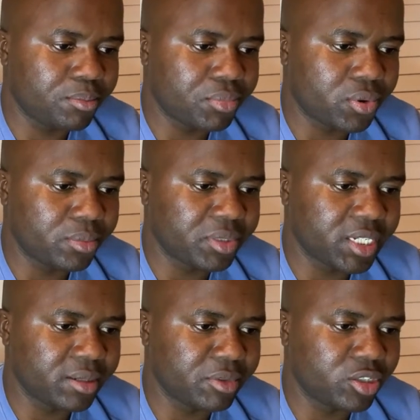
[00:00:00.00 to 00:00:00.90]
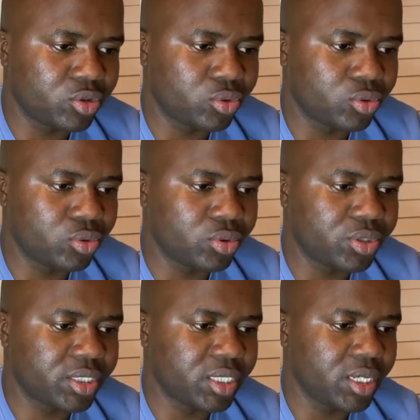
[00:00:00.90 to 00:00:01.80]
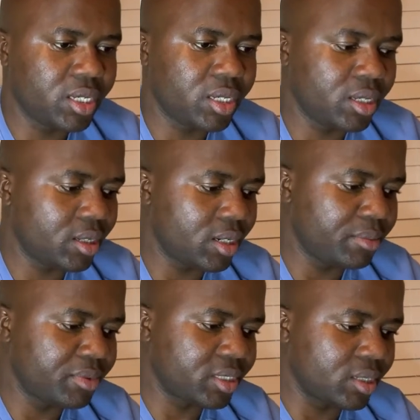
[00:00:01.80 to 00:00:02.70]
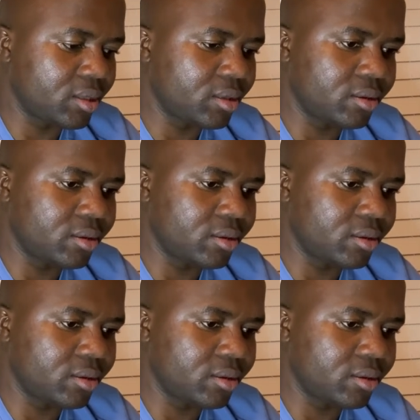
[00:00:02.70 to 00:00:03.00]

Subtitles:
prompted me to see. Let me see.